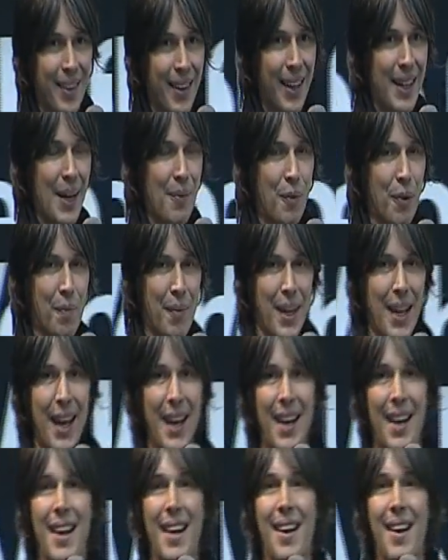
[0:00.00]
And then we'll
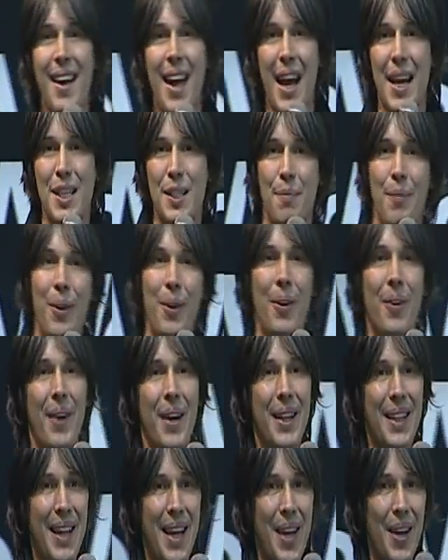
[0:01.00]
begin
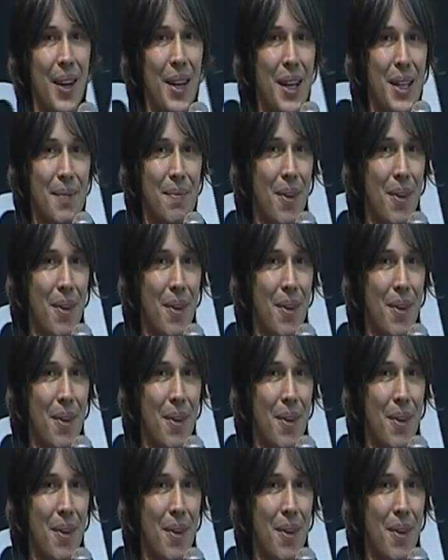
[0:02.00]
exploring the earliest